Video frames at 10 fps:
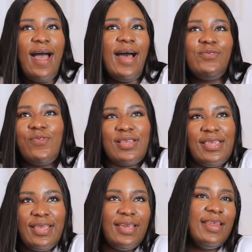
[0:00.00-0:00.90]

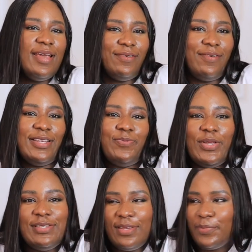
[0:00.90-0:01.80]
hardworking,
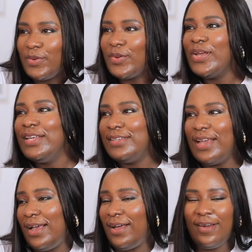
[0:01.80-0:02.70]
responsible, yeah,
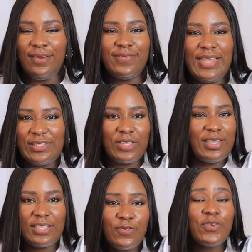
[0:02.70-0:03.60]
all of that,
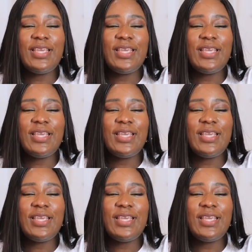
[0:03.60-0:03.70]
successful.